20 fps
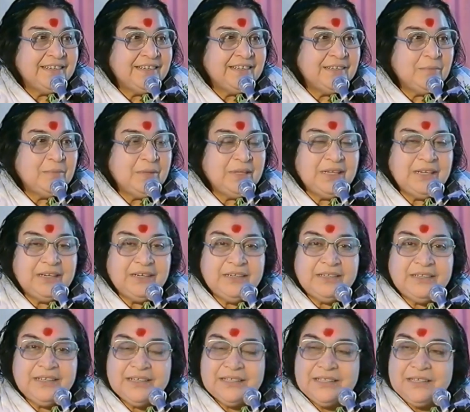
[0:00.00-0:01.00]
The Mother
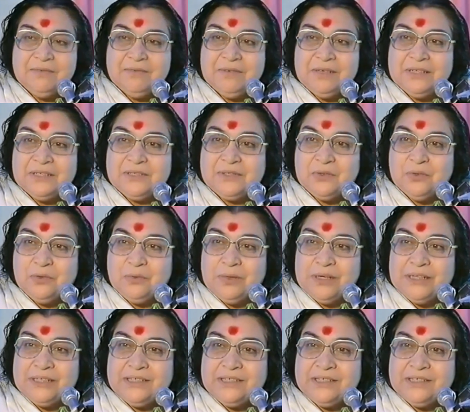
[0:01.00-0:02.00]
Earth has given us so
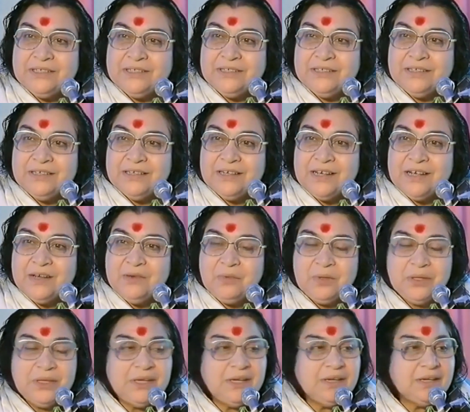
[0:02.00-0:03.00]
much, and
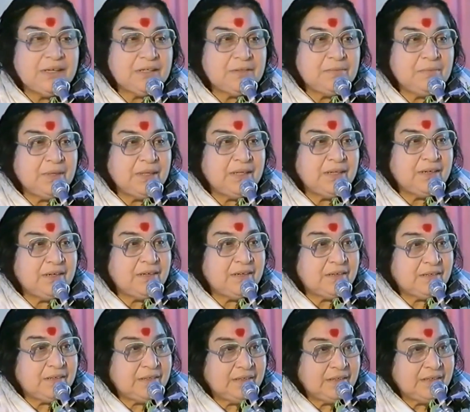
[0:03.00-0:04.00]
within us Mother
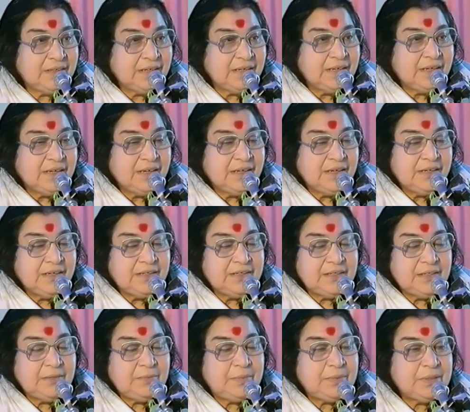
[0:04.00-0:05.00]
Earth
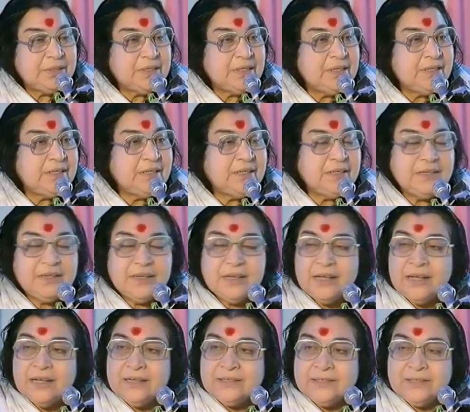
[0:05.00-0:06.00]
is represented
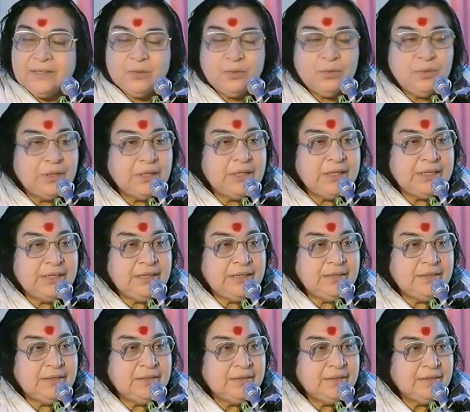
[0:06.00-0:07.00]
as the
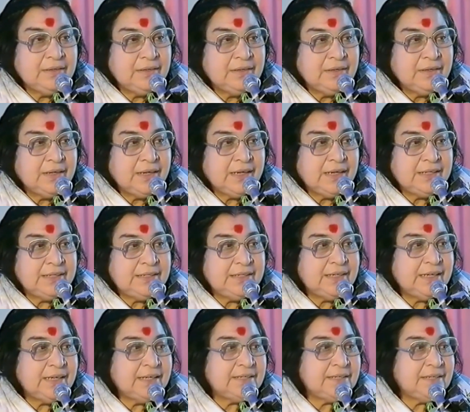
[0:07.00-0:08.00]
Kundalini, and she
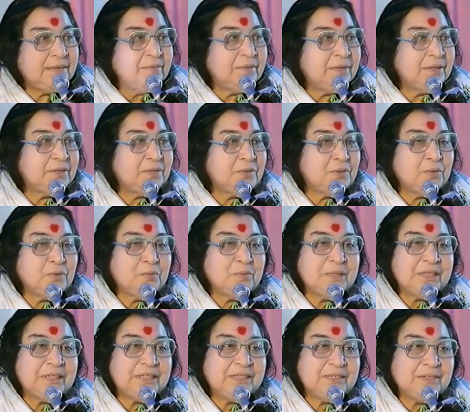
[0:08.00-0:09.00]
has given us so
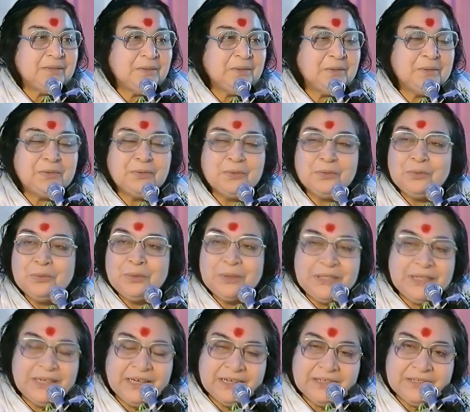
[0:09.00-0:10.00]
much also
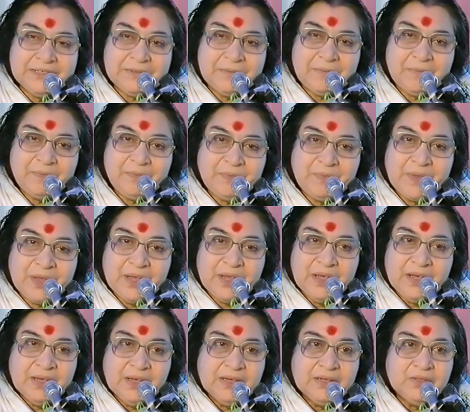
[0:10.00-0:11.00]
within us.
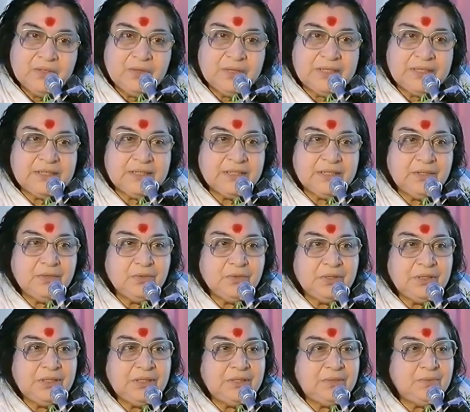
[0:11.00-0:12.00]
So as Sahaja
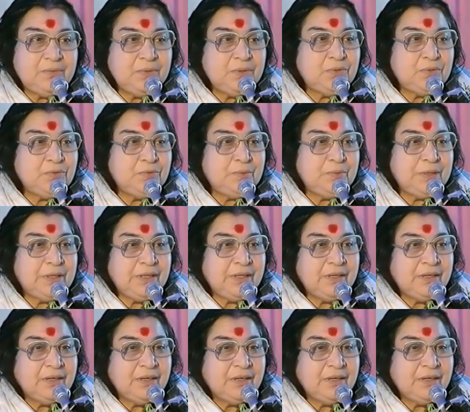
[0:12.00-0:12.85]
Yogis, we should be